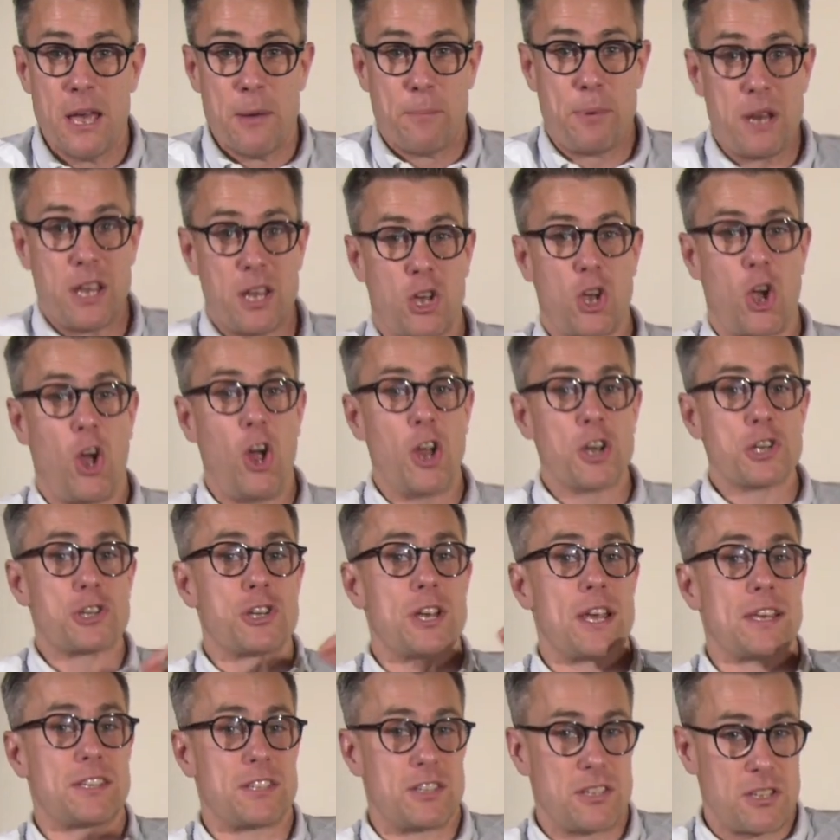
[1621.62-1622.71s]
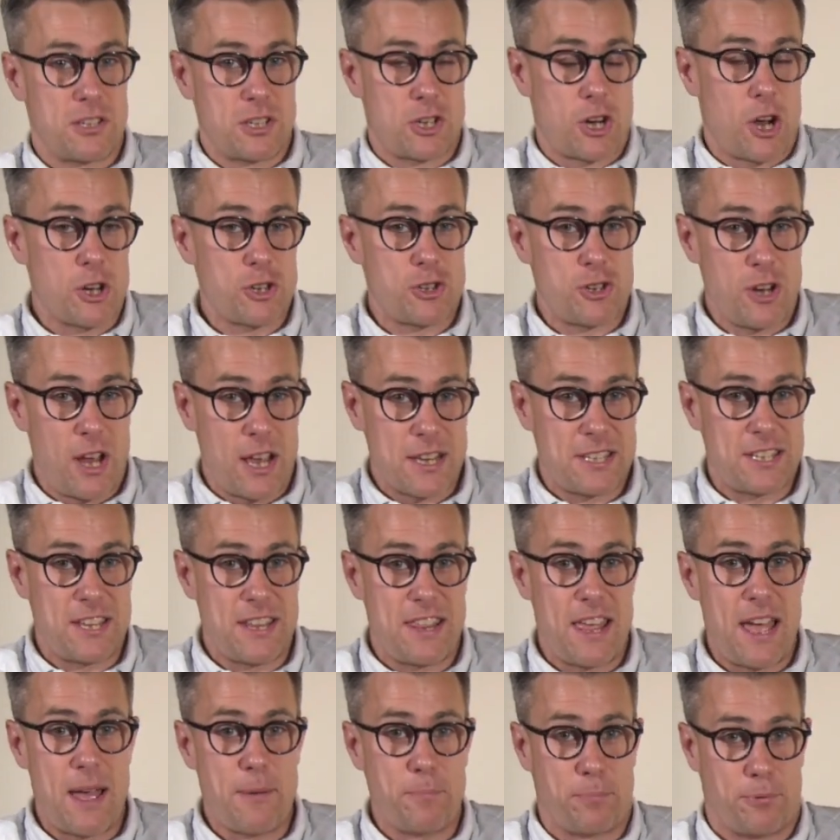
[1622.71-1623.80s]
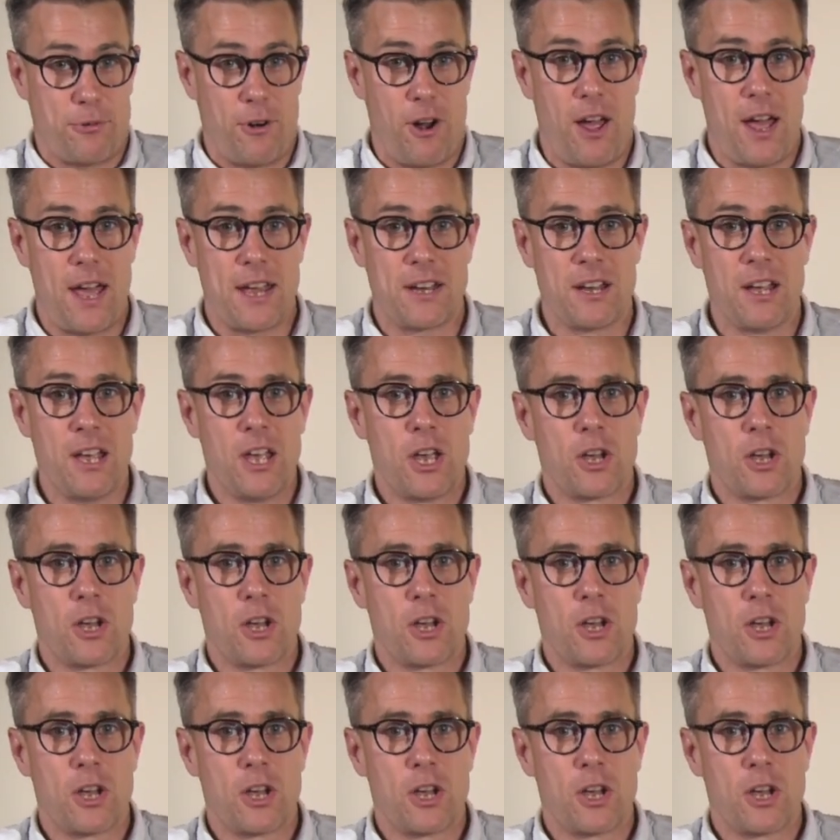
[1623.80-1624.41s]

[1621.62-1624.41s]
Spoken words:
But in contrast to that pride,